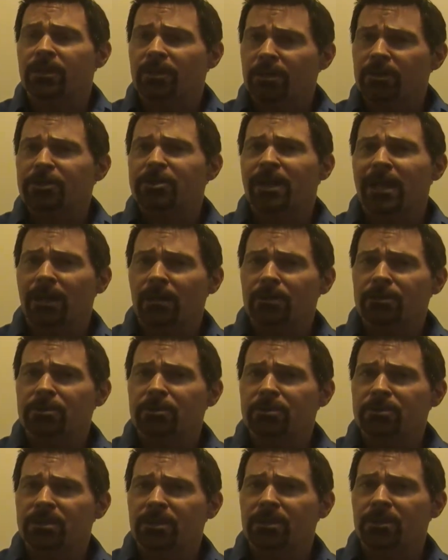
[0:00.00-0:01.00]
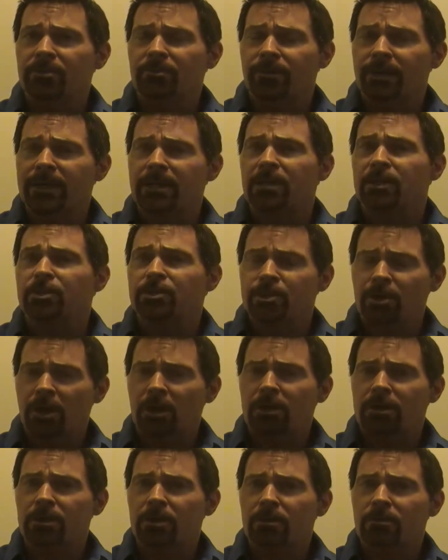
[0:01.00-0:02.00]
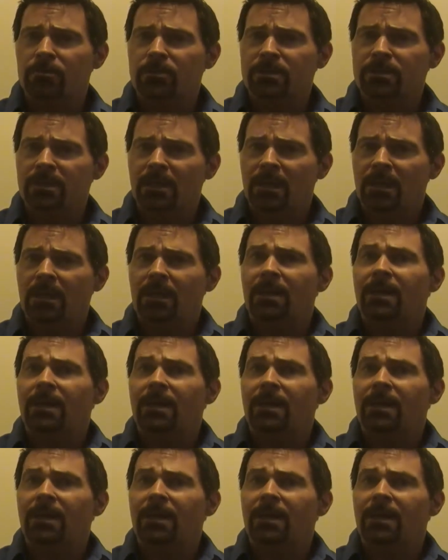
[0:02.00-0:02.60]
their challenges in creating chart notes